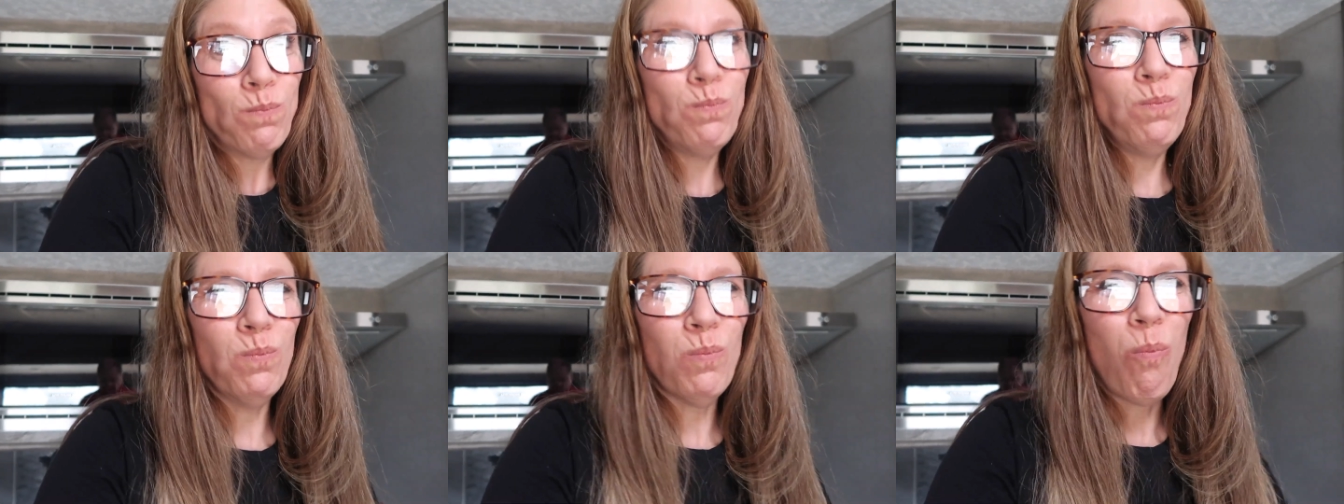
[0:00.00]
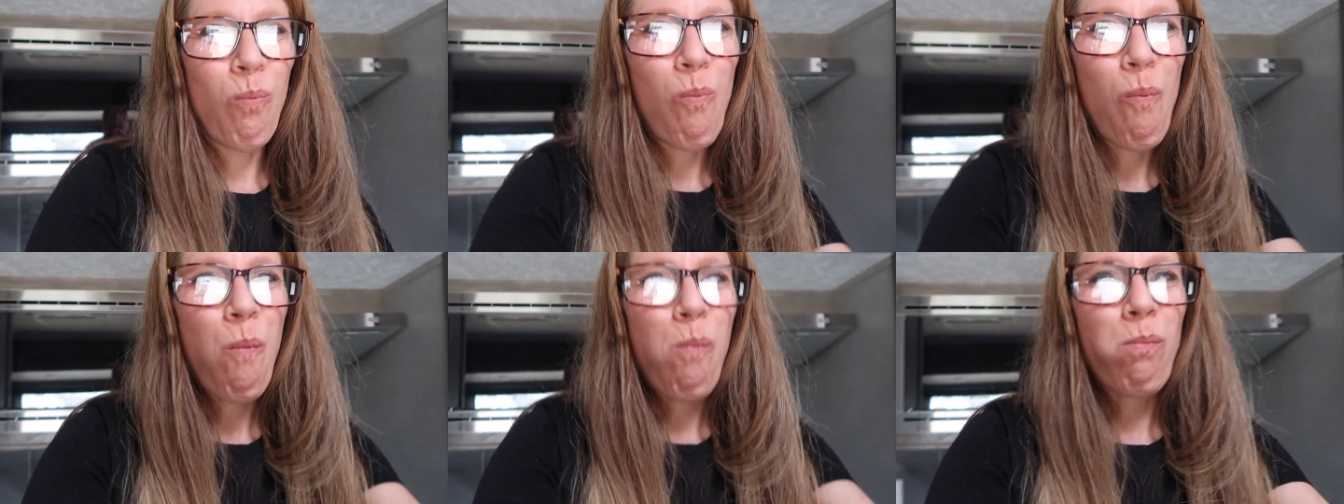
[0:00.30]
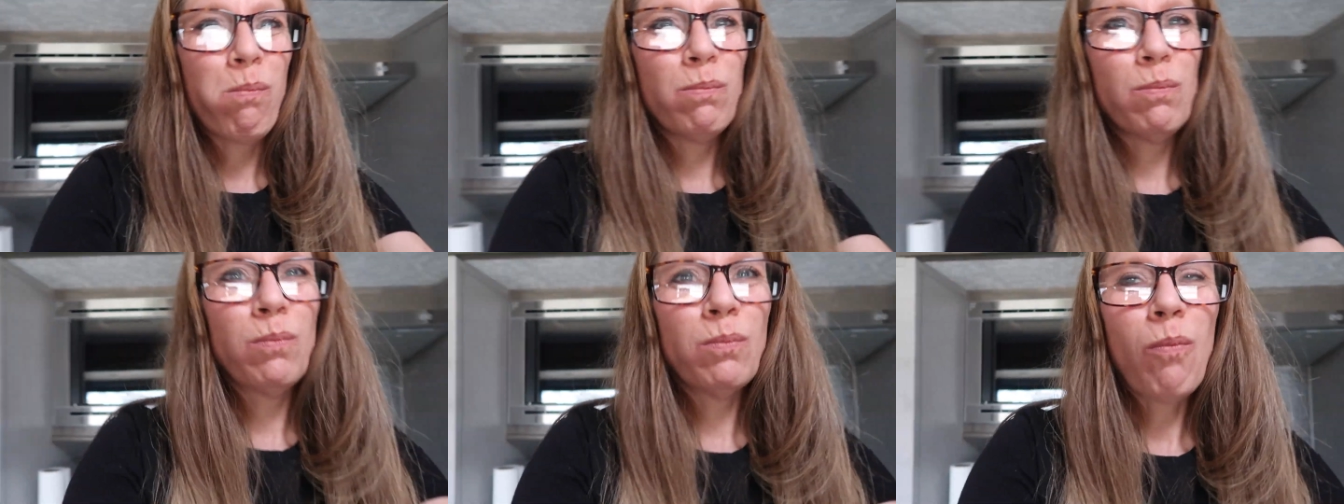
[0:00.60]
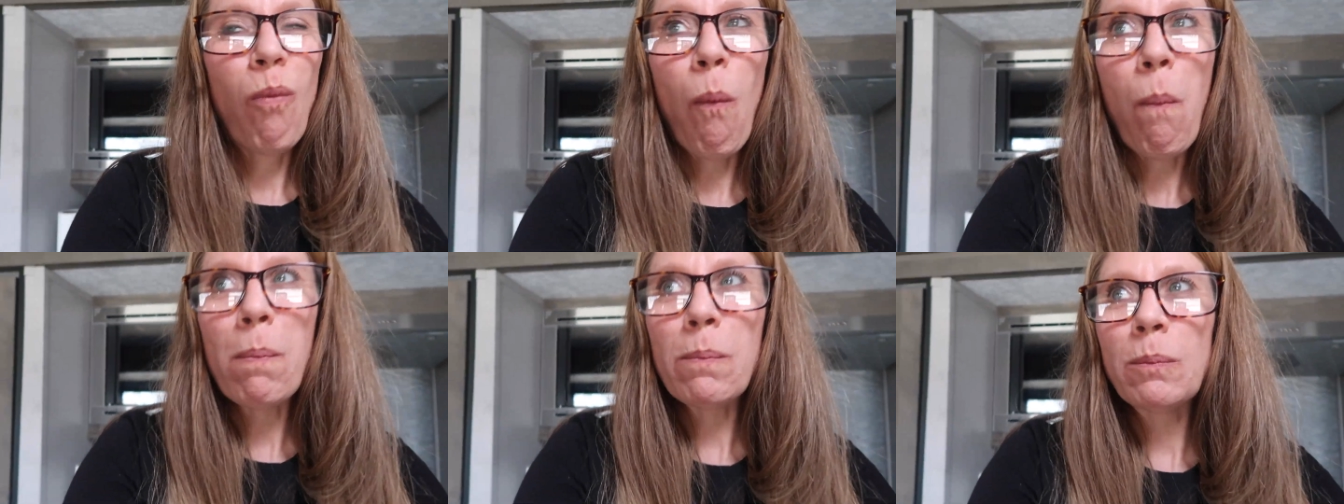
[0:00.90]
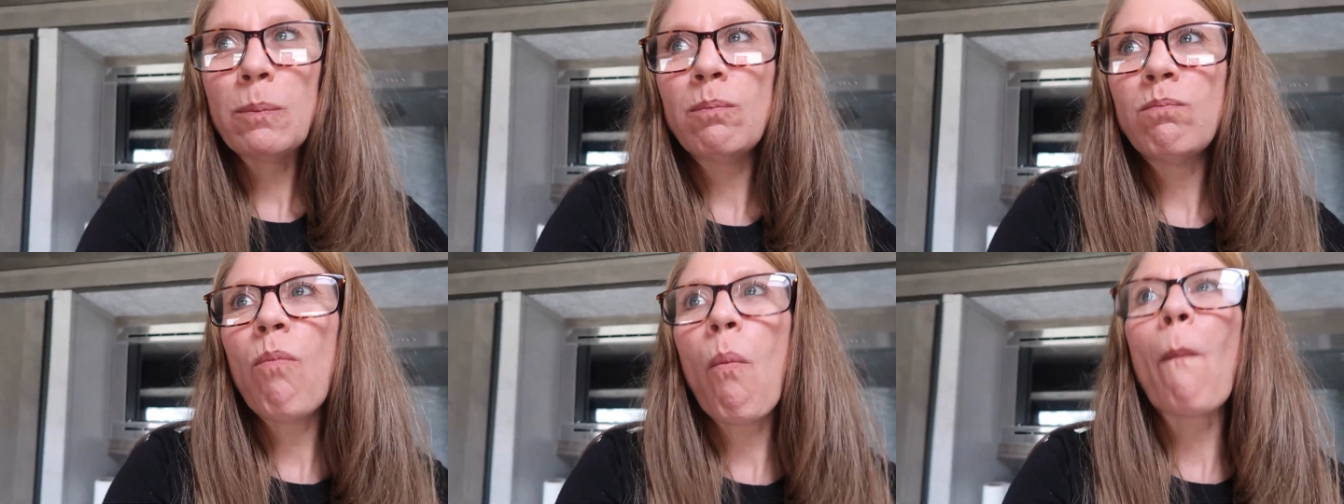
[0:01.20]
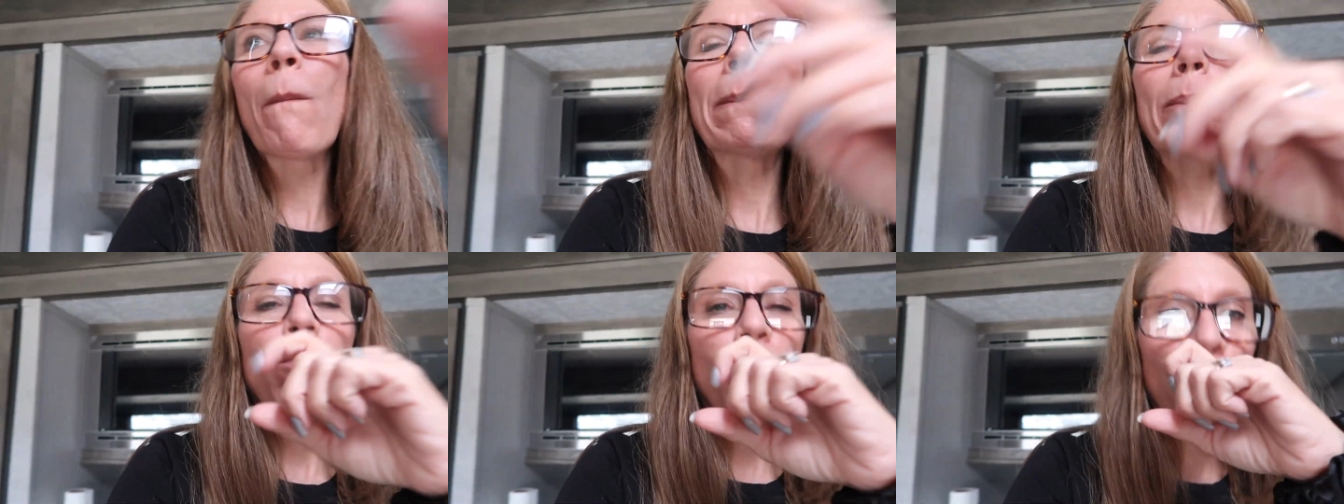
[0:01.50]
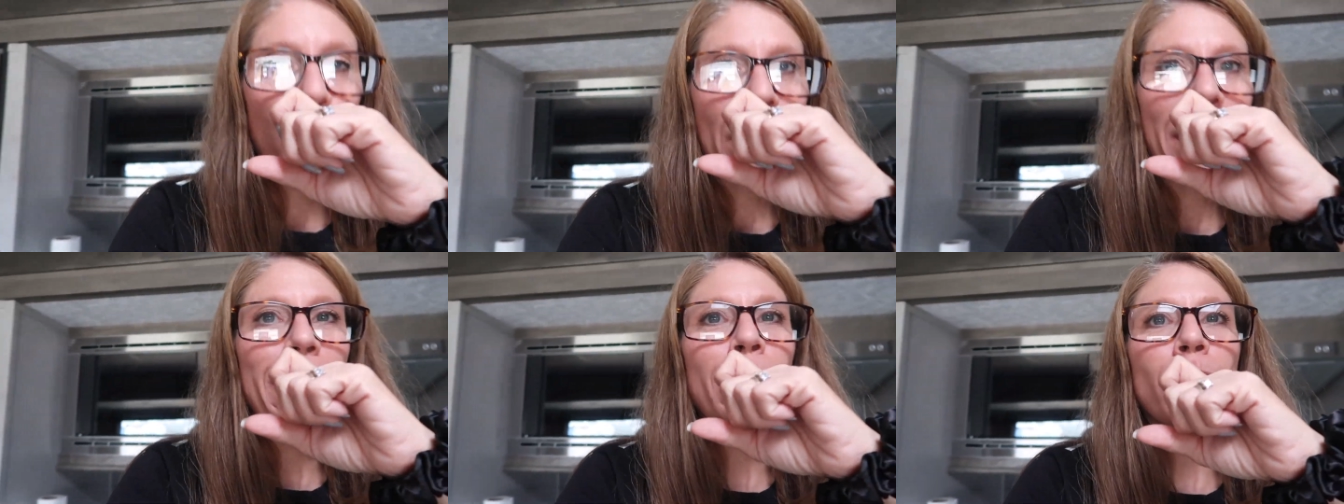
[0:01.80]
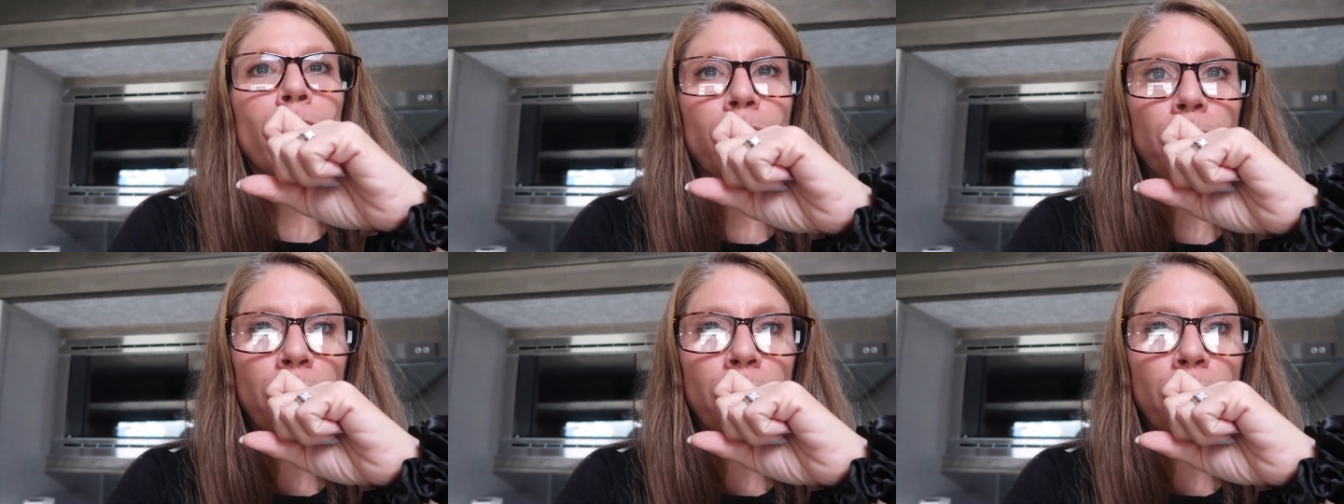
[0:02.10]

At least in the Houston area. Right.